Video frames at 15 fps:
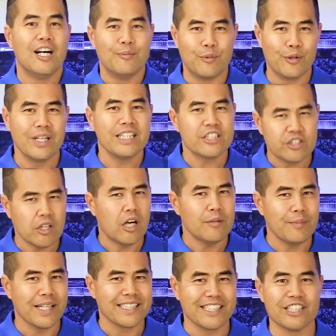Marine
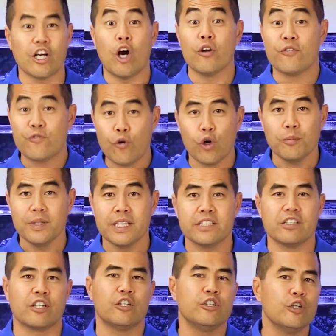salt mixes are formulated
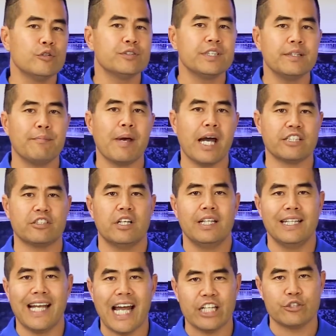to closely match
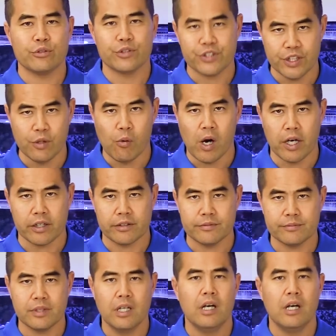natural seawater.